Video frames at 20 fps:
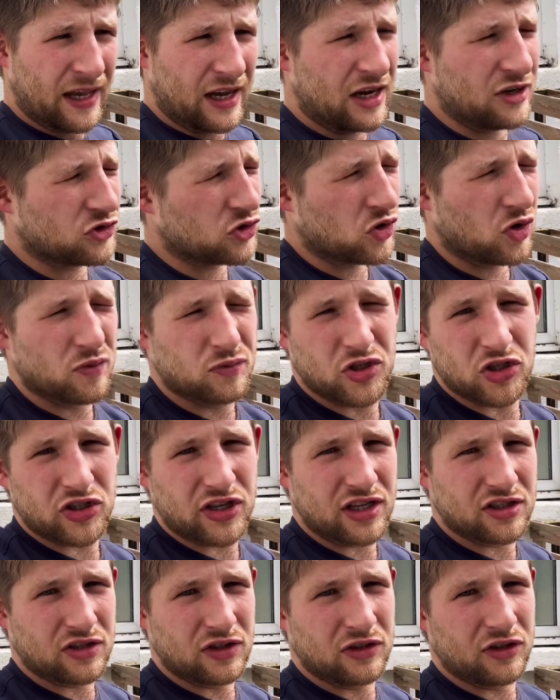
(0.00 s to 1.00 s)
And Storm just
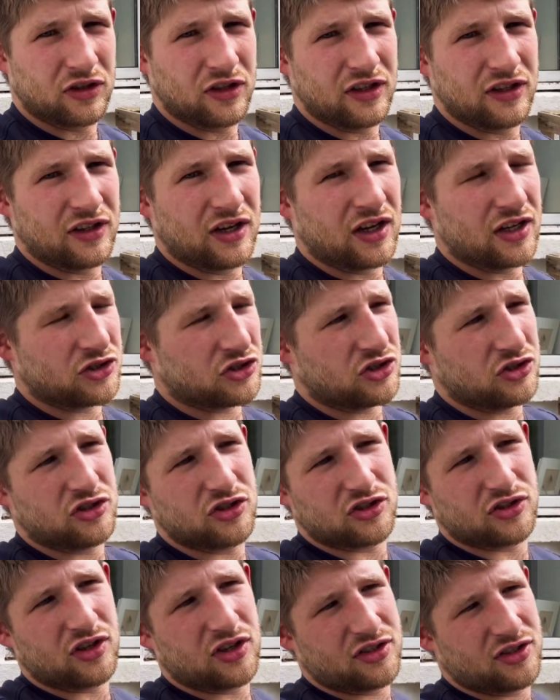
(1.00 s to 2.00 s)
isn't good at that. She
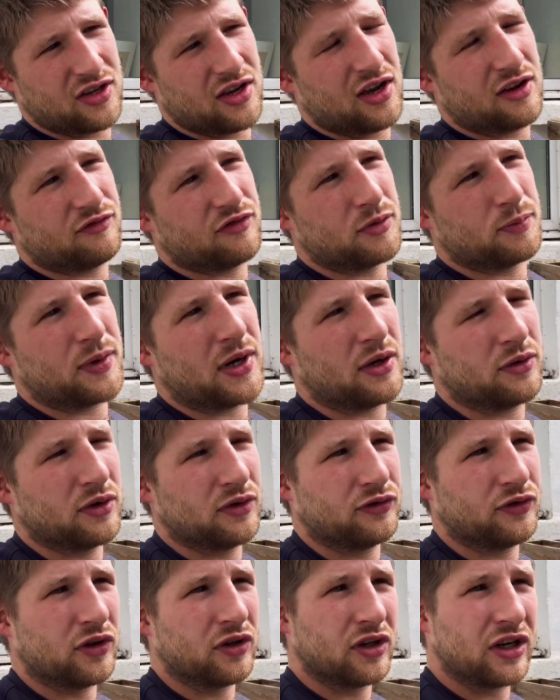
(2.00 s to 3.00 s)
just doesn't have the power
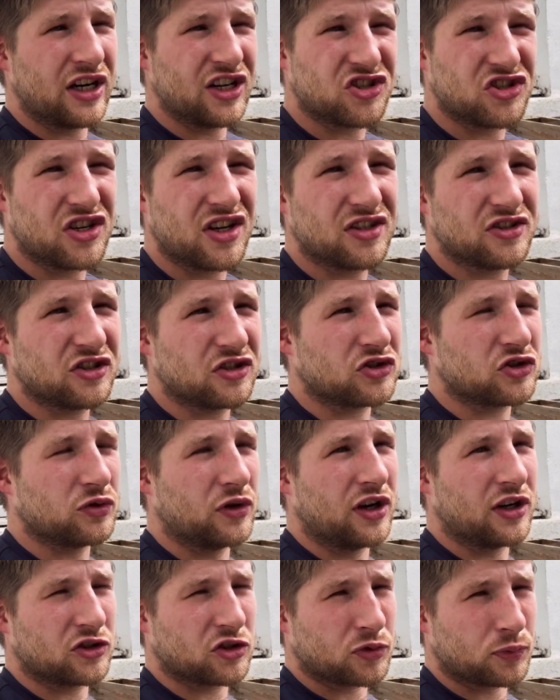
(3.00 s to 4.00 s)
for it, and she is
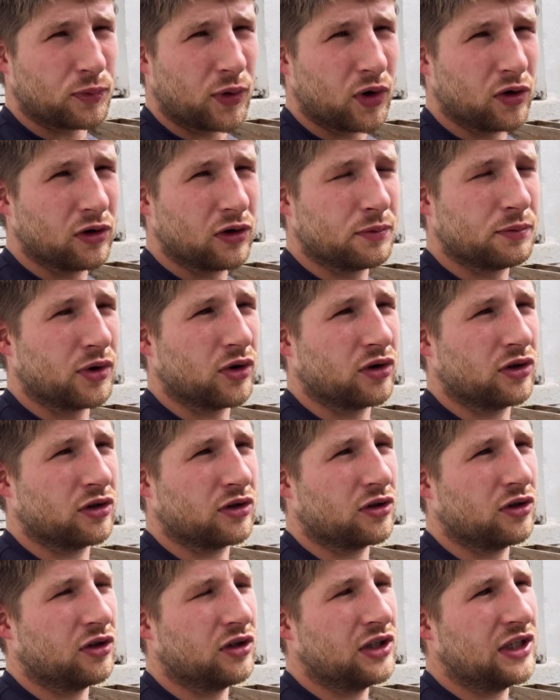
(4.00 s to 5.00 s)
a smaller border
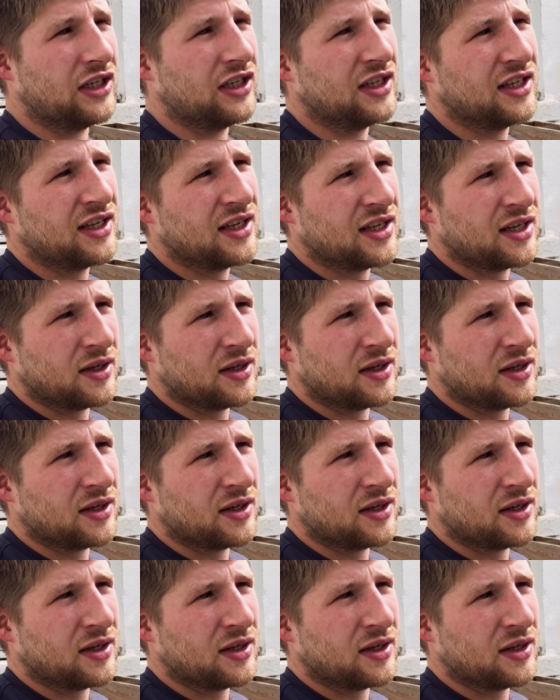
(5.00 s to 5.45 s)
collie,